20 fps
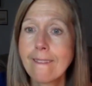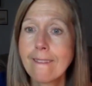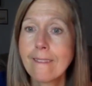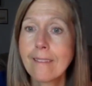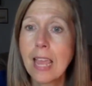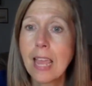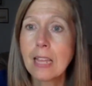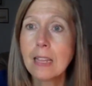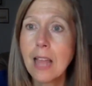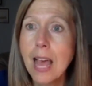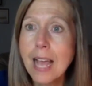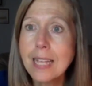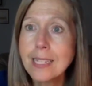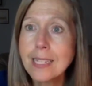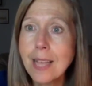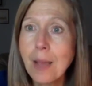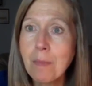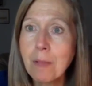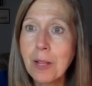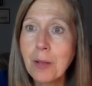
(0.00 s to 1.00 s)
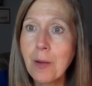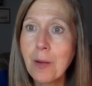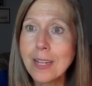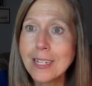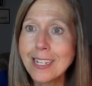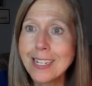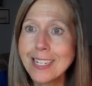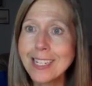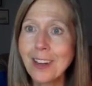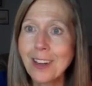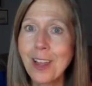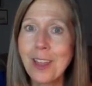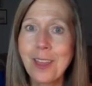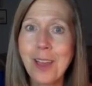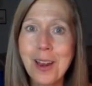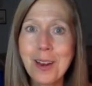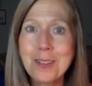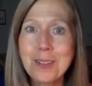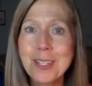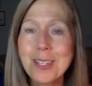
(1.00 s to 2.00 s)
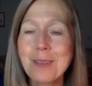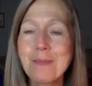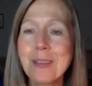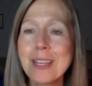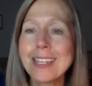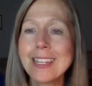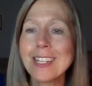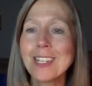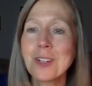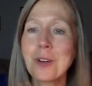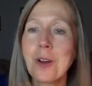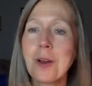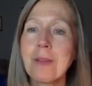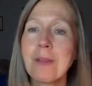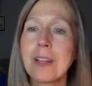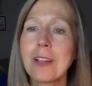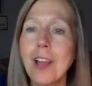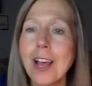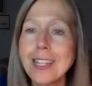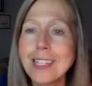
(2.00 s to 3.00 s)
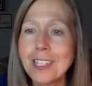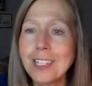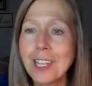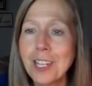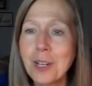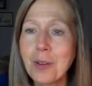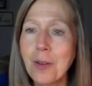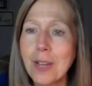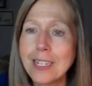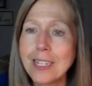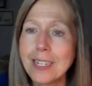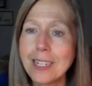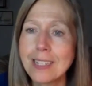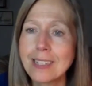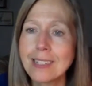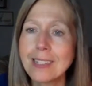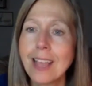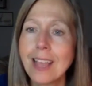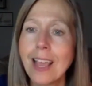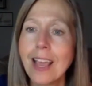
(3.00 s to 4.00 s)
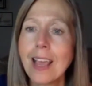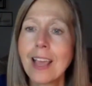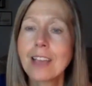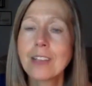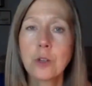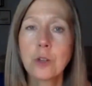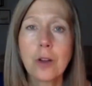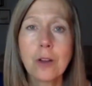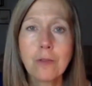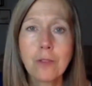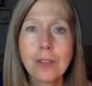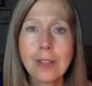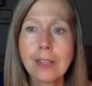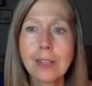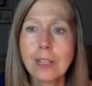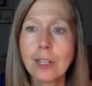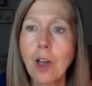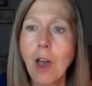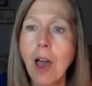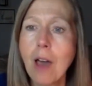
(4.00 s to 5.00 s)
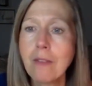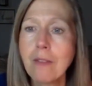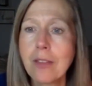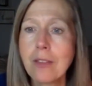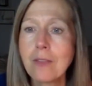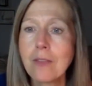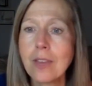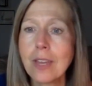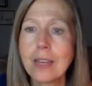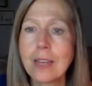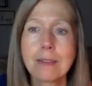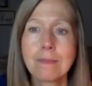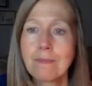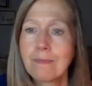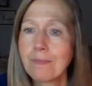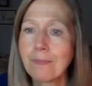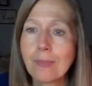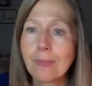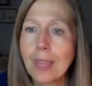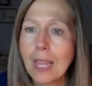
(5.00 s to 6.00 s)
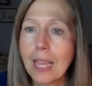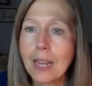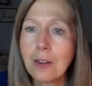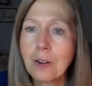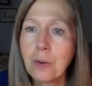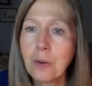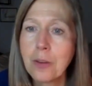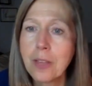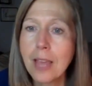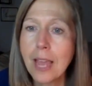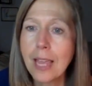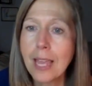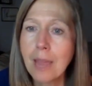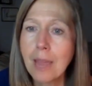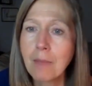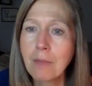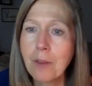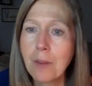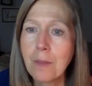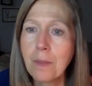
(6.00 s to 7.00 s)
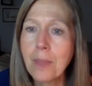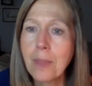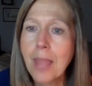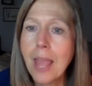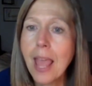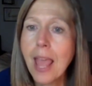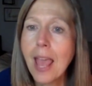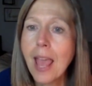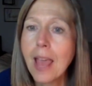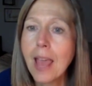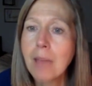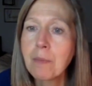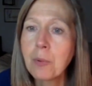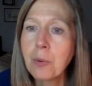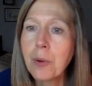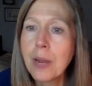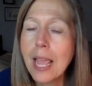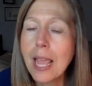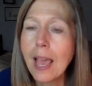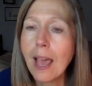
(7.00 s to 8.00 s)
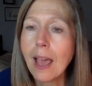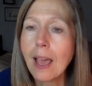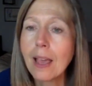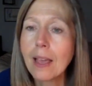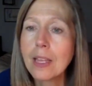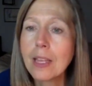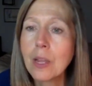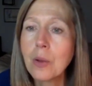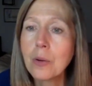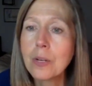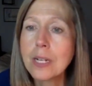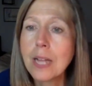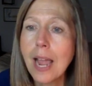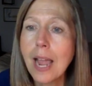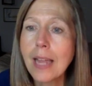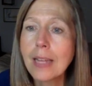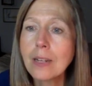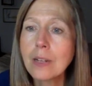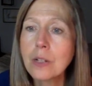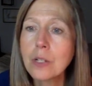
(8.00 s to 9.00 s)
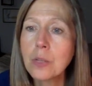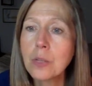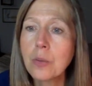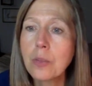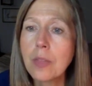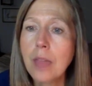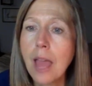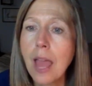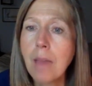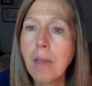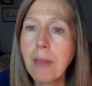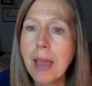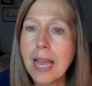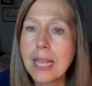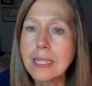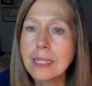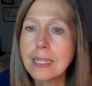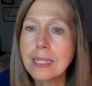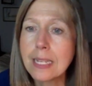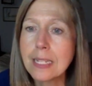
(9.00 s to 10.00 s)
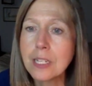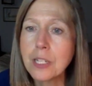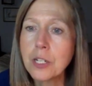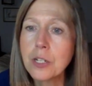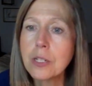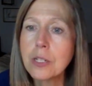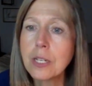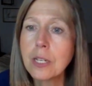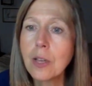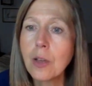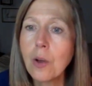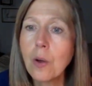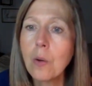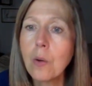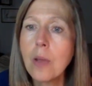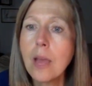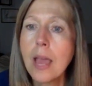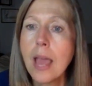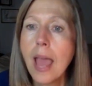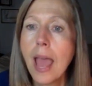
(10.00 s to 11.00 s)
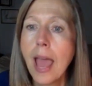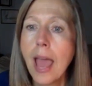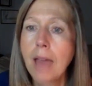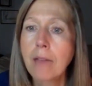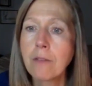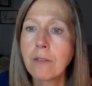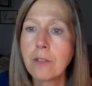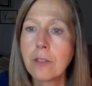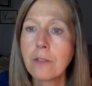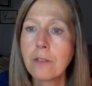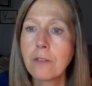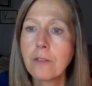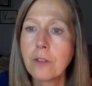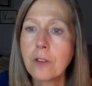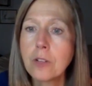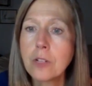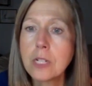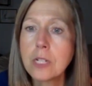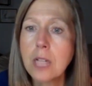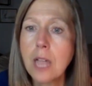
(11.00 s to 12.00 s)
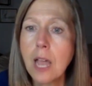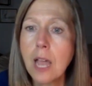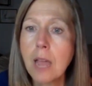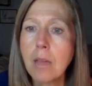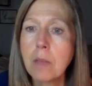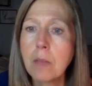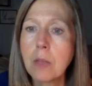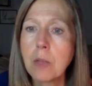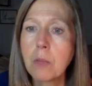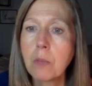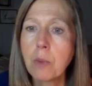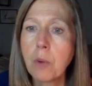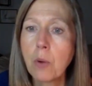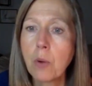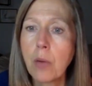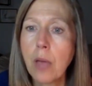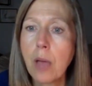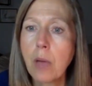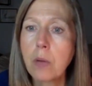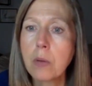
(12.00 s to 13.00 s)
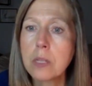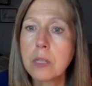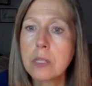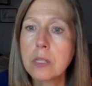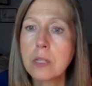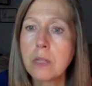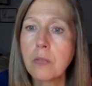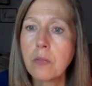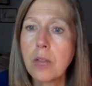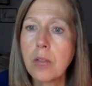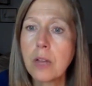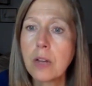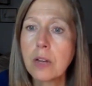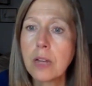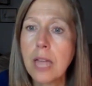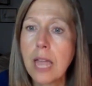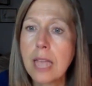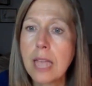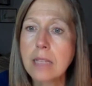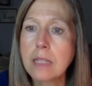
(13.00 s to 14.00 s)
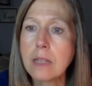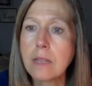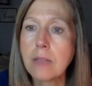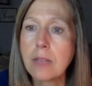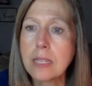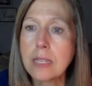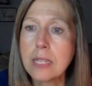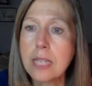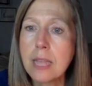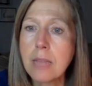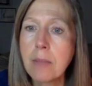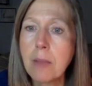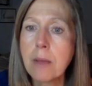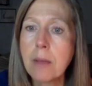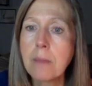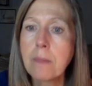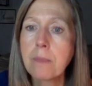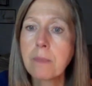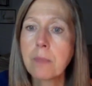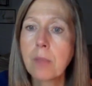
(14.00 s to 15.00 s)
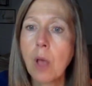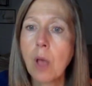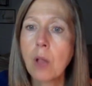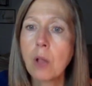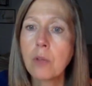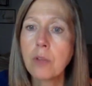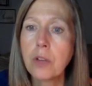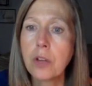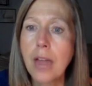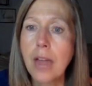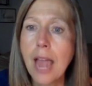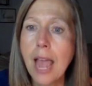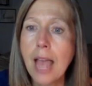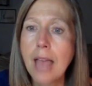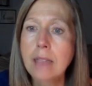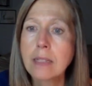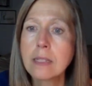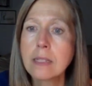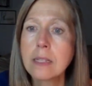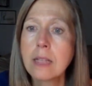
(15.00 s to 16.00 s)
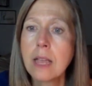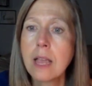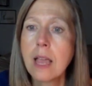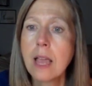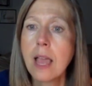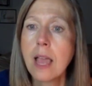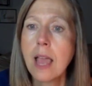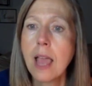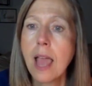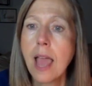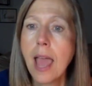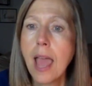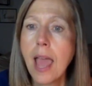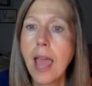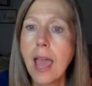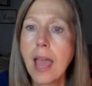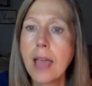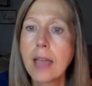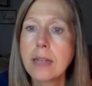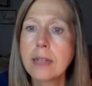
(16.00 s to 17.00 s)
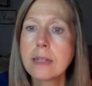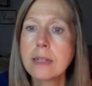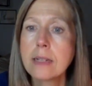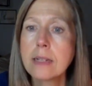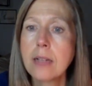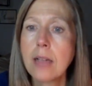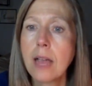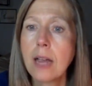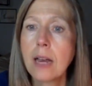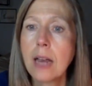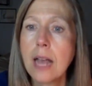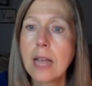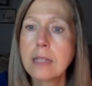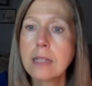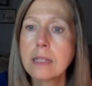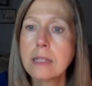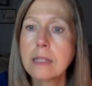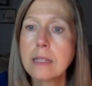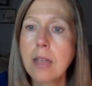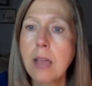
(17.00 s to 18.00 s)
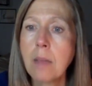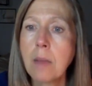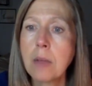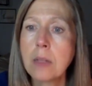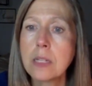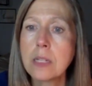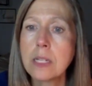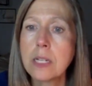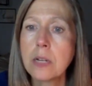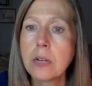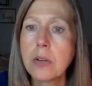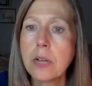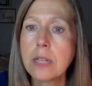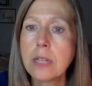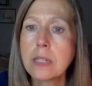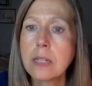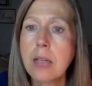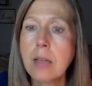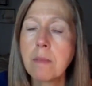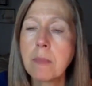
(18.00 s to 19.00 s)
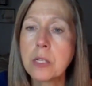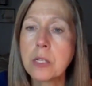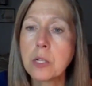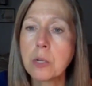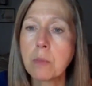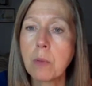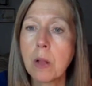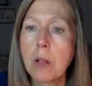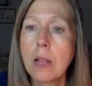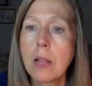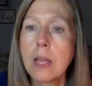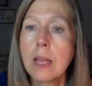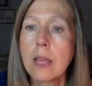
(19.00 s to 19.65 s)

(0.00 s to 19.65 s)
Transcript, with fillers: Okay, last couple of questions here. I thought it was going to be short, but lots of good questions. Sorry for the little coughing fit. I don't know where that came from. Maria, you were diagnosed with MS 6 years ago, and for the first time, you broke out with a severe case of eczema all over your hands, and unless I'm on steroids, I'm miserable.